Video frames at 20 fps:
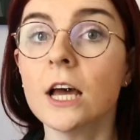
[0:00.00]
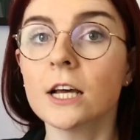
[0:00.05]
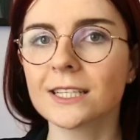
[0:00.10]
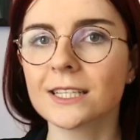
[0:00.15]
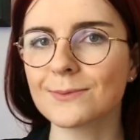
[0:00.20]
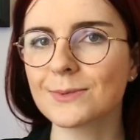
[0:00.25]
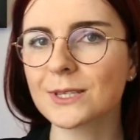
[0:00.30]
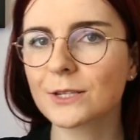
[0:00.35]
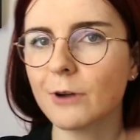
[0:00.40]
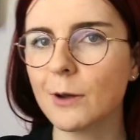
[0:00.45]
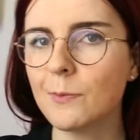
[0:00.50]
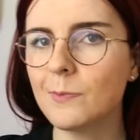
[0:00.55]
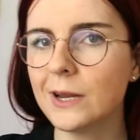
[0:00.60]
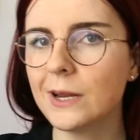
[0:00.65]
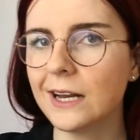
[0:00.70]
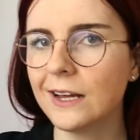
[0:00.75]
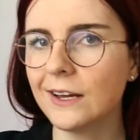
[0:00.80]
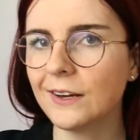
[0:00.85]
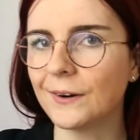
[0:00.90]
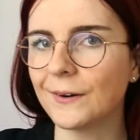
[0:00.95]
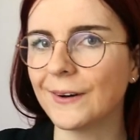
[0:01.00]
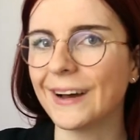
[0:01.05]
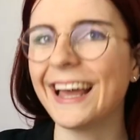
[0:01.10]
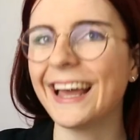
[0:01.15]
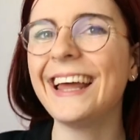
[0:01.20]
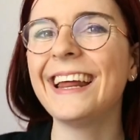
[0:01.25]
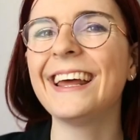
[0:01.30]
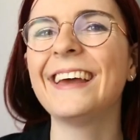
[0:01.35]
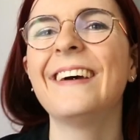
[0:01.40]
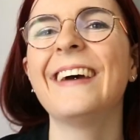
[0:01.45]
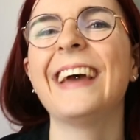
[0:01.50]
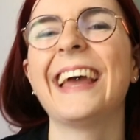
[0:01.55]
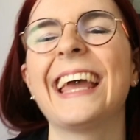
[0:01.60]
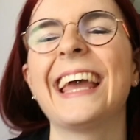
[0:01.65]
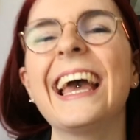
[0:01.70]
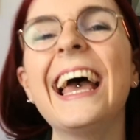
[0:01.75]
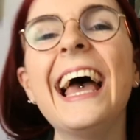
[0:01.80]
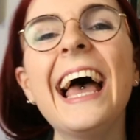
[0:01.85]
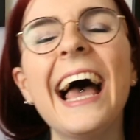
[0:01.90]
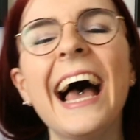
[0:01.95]
Subscribe below. Anyway,
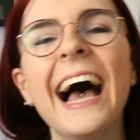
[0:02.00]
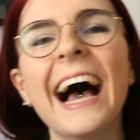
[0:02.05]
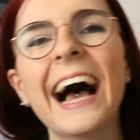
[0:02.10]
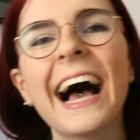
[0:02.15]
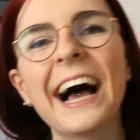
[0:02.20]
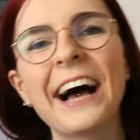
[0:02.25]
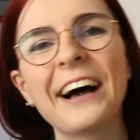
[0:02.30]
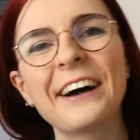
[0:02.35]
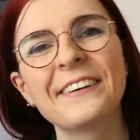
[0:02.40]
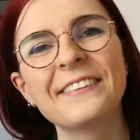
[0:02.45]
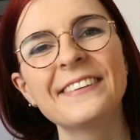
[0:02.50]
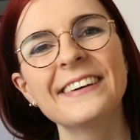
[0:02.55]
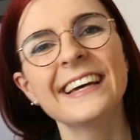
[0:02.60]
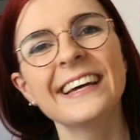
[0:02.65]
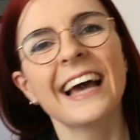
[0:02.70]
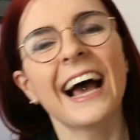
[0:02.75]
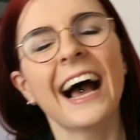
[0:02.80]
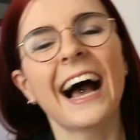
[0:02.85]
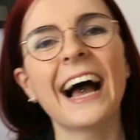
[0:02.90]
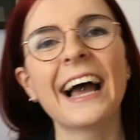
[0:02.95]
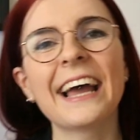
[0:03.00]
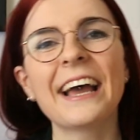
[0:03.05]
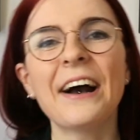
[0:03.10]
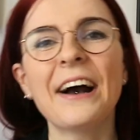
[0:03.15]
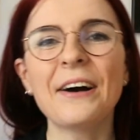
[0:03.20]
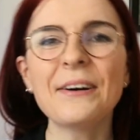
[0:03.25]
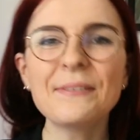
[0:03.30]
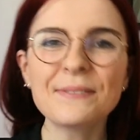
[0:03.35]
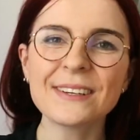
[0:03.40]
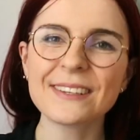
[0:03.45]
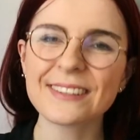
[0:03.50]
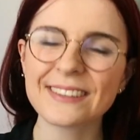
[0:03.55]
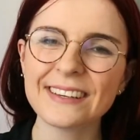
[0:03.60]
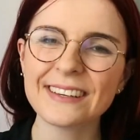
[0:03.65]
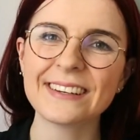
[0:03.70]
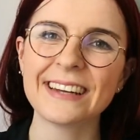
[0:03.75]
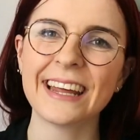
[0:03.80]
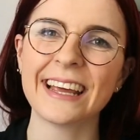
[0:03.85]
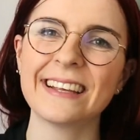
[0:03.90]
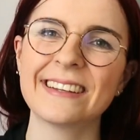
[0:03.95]
um, I hope to see
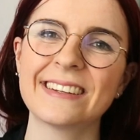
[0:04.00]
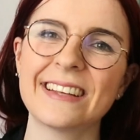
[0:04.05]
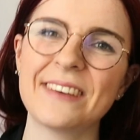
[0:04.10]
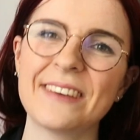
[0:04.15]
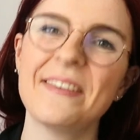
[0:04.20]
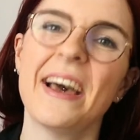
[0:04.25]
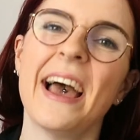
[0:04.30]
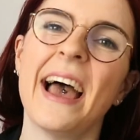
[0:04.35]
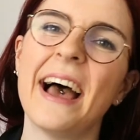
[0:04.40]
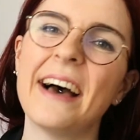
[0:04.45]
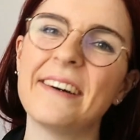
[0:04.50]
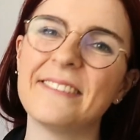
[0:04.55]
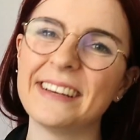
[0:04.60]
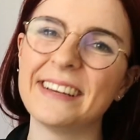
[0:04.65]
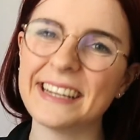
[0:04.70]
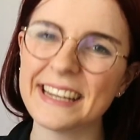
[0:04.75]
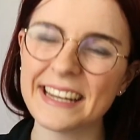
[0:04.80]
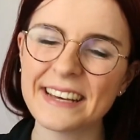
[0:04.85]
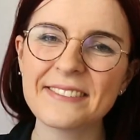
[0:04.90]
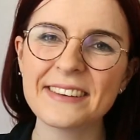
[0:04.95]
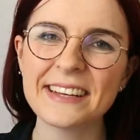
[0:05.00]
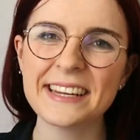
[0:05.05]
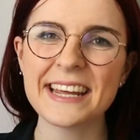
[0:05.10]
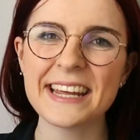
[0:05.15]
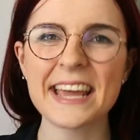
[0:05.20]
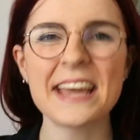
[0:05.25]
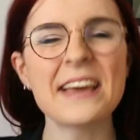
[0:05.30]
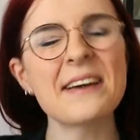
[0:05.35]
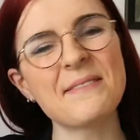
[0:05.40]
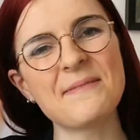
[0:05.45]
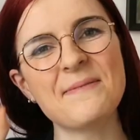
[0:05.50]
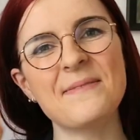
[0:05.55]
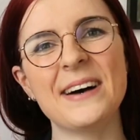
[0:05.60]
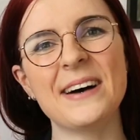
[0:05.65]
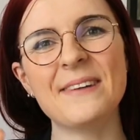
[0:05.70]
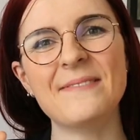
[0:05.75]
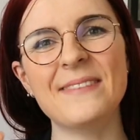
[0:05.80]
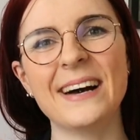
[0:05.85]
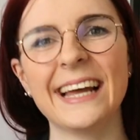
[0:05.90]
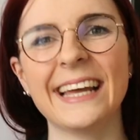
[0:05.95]
you next time. Have a lovely day.
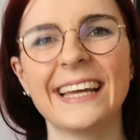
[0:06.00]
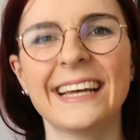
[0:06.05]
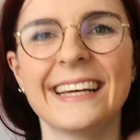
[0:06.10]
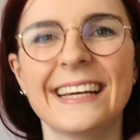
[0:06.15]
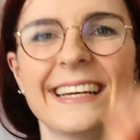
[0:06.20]
Bye bye.